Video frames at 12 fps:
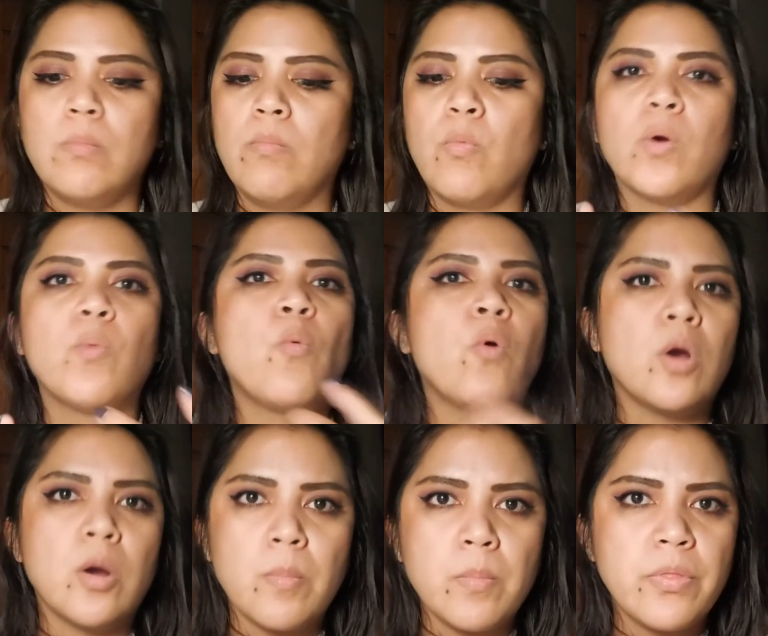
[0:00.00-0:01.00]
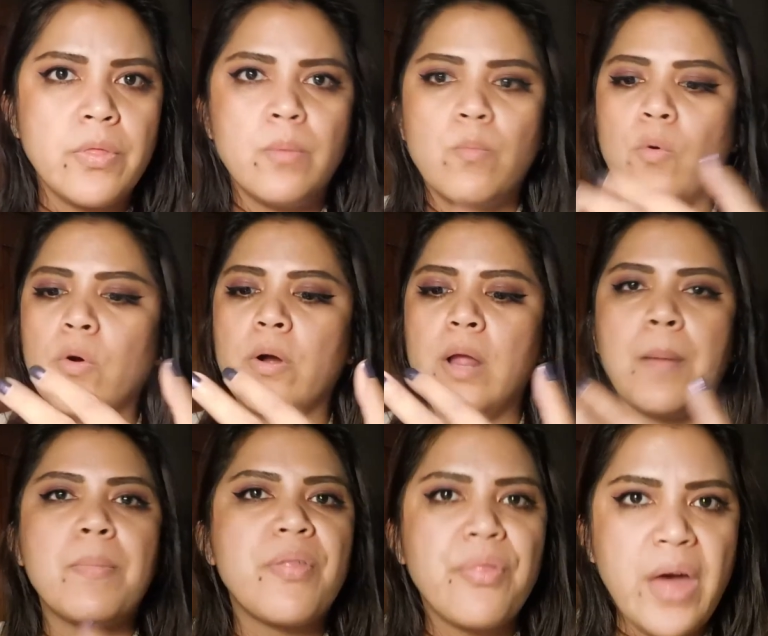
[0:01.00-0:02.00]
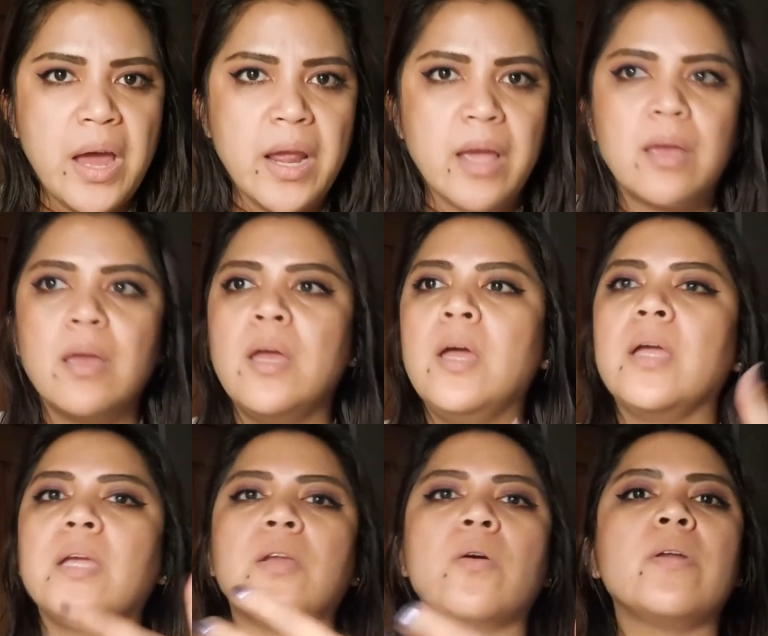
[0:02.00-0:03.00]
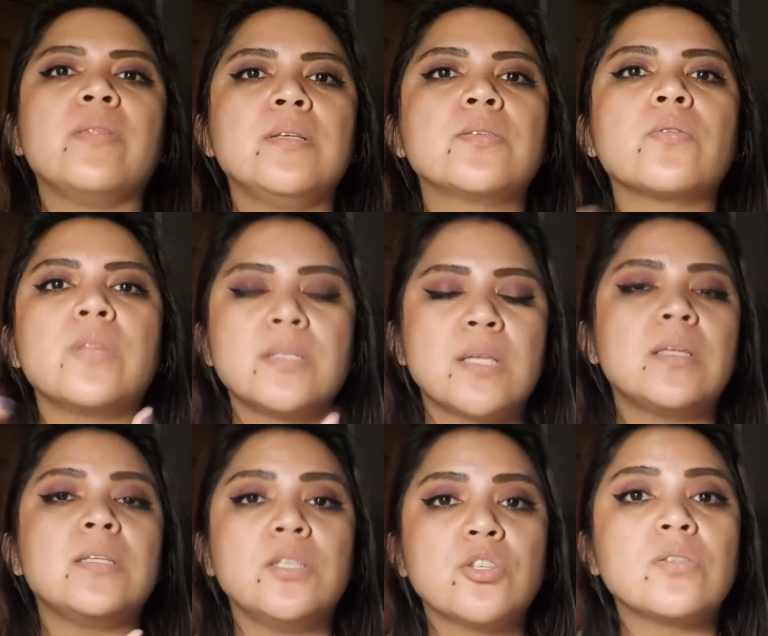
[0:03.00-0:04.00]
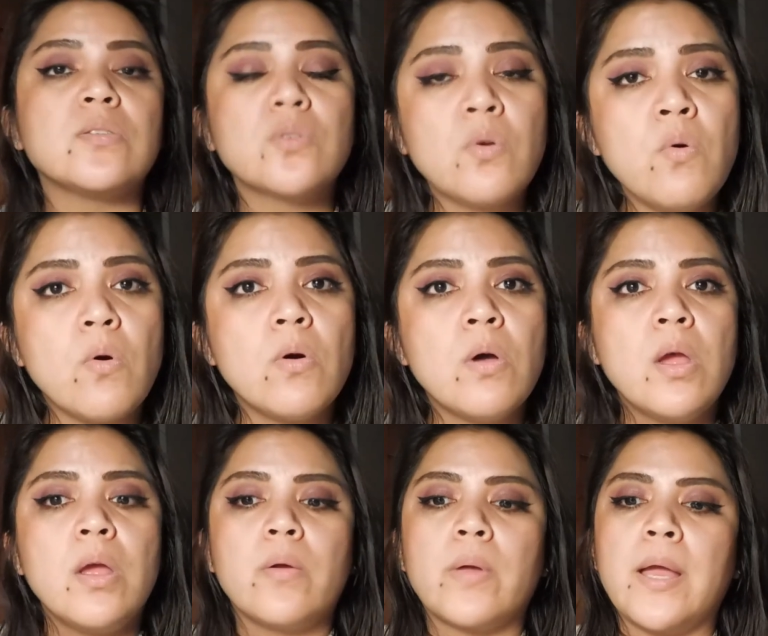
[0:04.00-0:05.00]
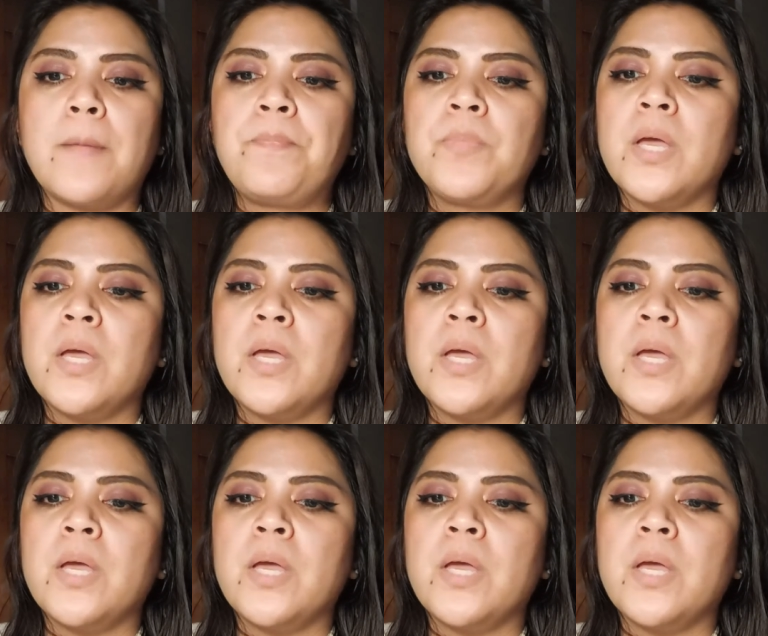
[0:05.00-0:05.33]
more warmth, more empathetic, and these are things that they teach us in school, okay?